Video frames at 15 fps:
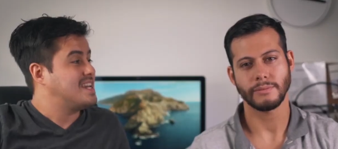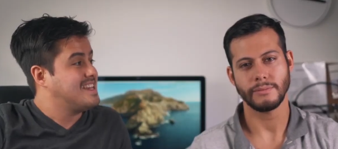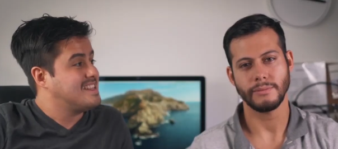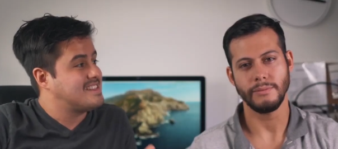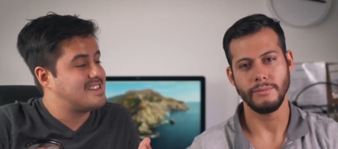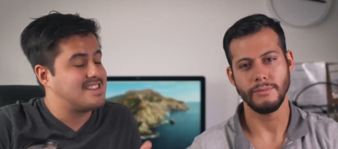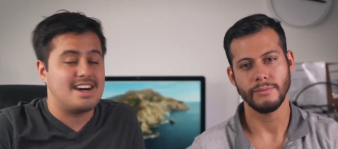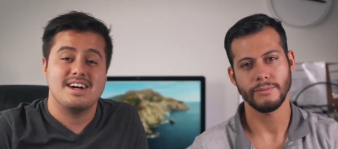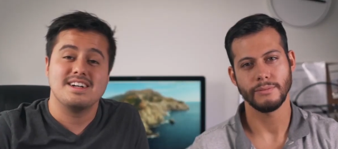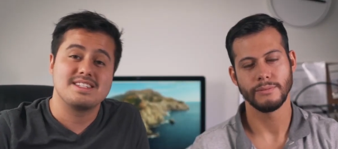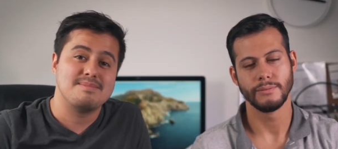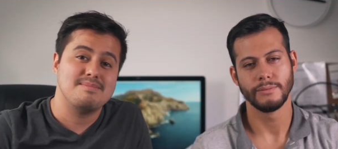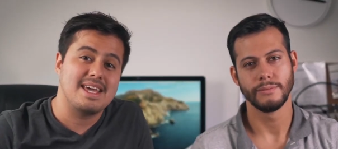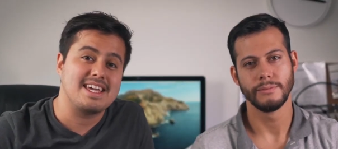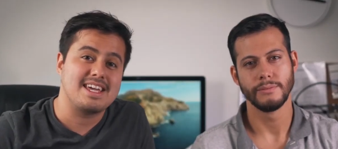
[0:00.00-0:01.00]
Speaker 1: It
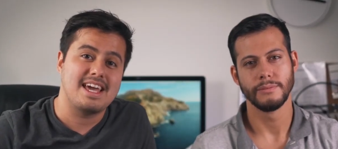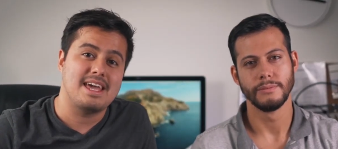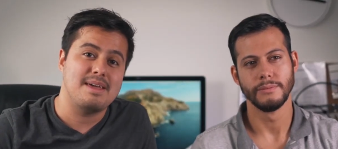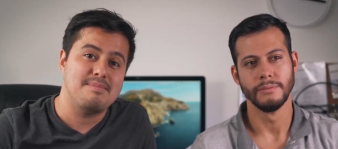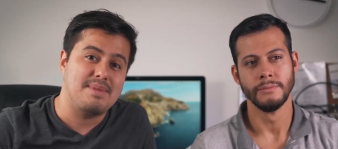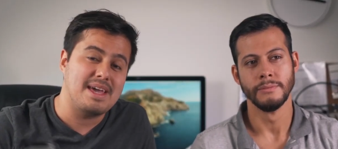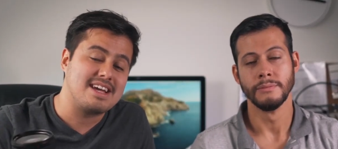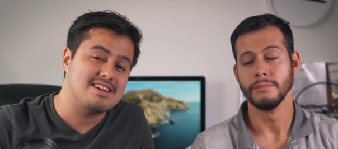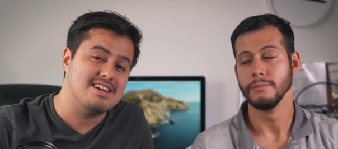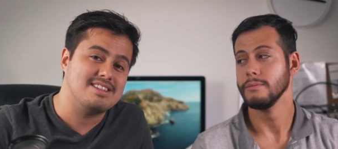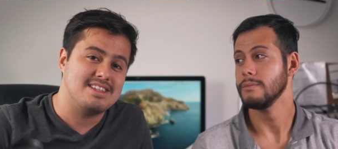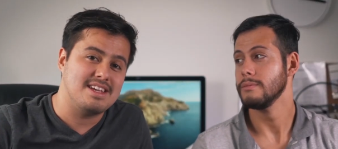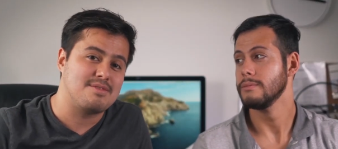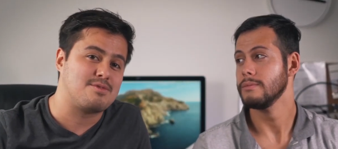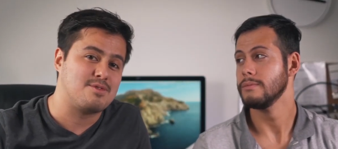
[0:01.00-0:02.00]
does make a
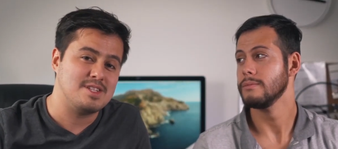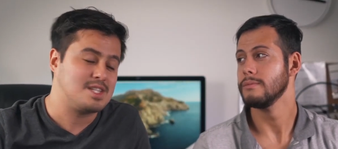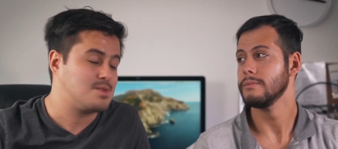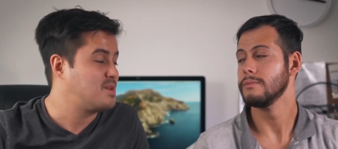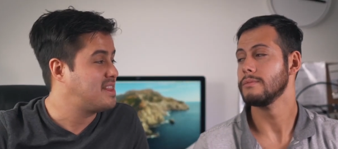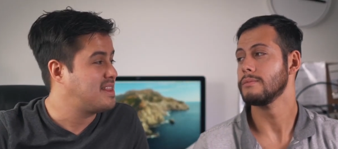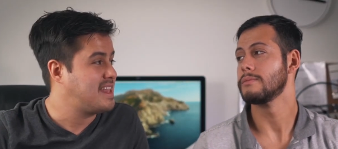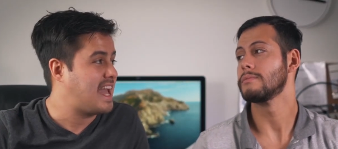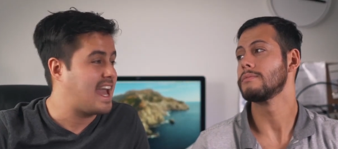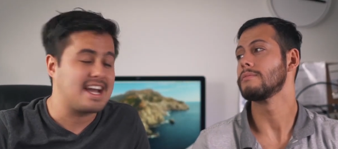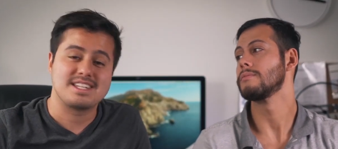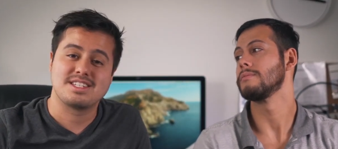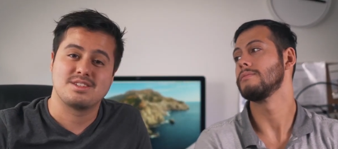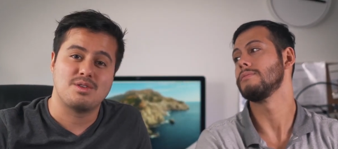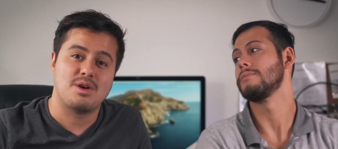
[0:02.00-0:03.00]
big difference with the
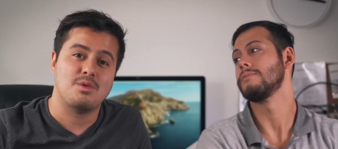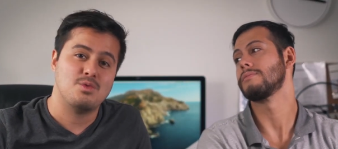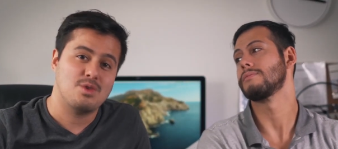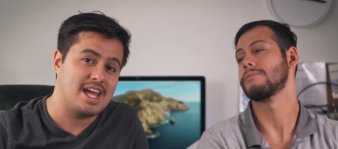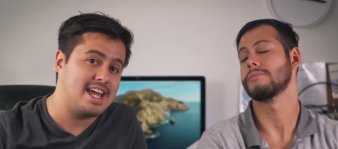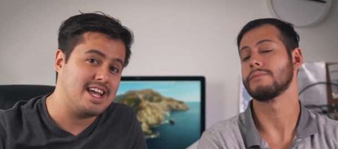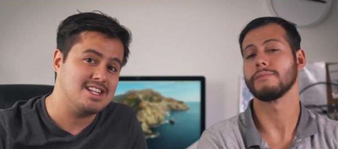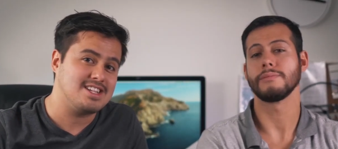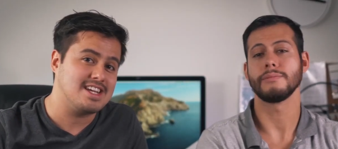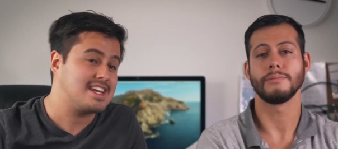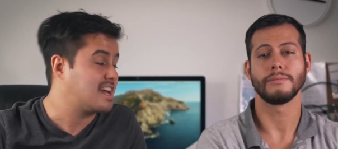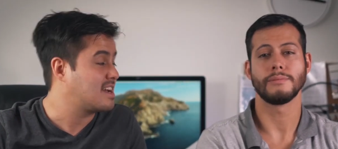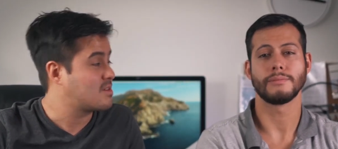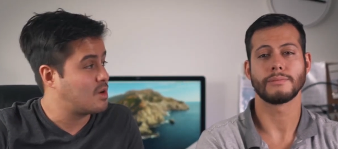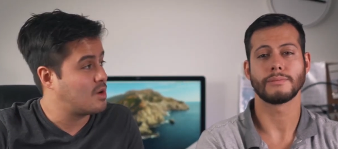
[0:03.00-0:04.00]
extra range.
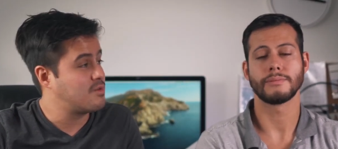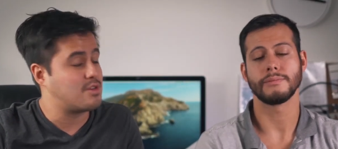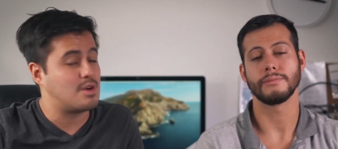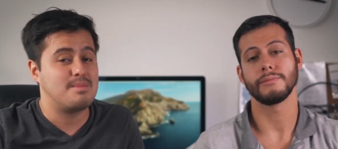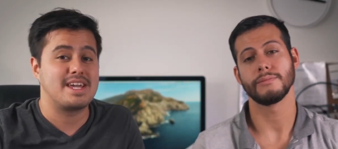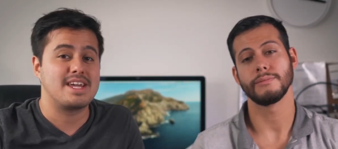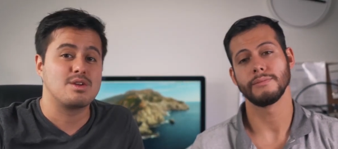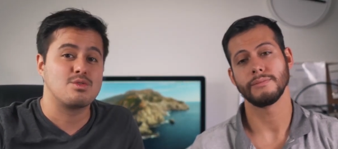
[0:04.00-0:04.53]
It can go from a